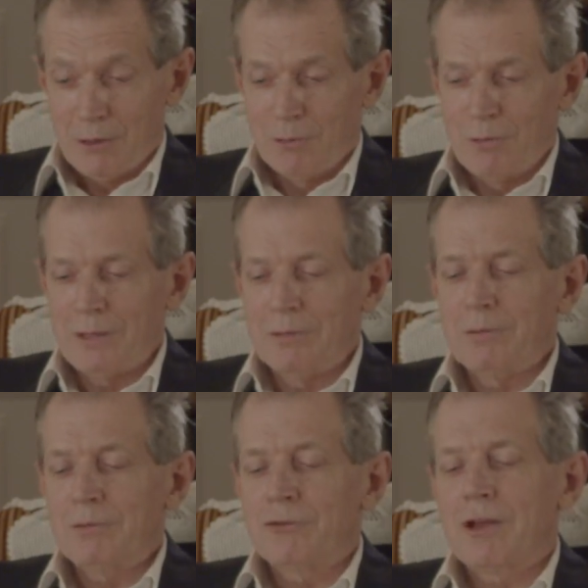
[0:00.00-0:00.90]

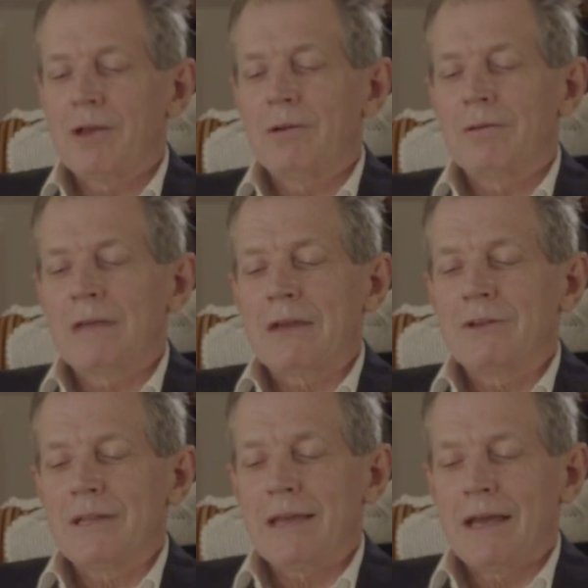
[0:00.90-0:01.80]
will show that
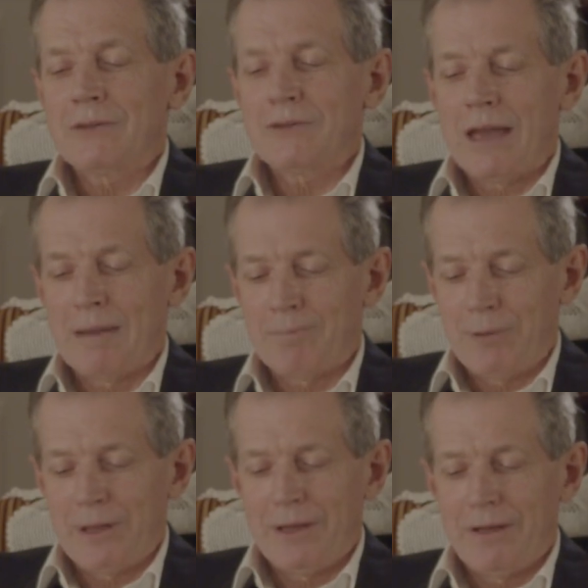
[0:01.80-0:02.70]
he has
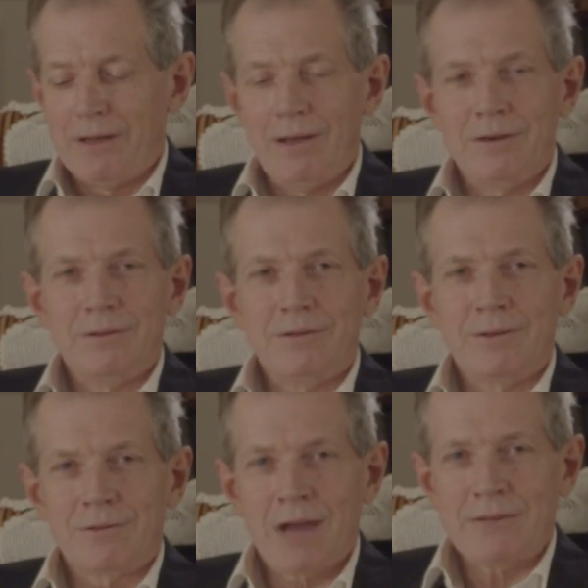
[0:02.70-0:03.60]
amply earned
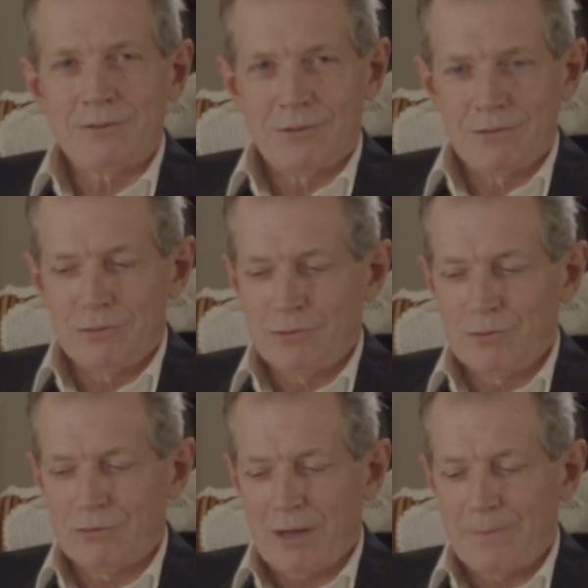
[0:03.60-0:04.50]
the right to
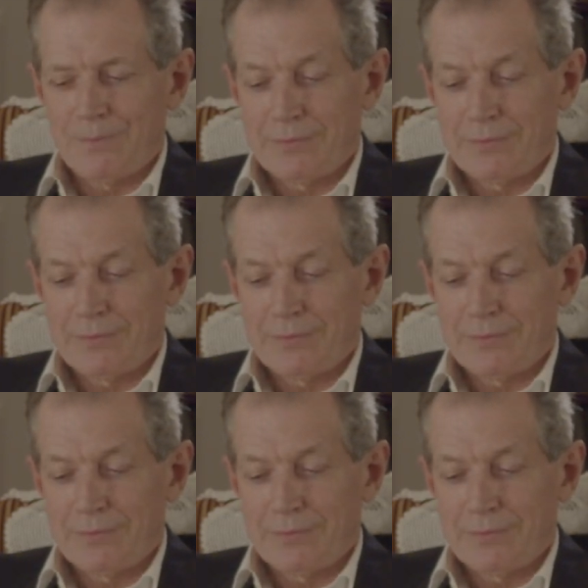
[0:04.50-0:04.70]
do so,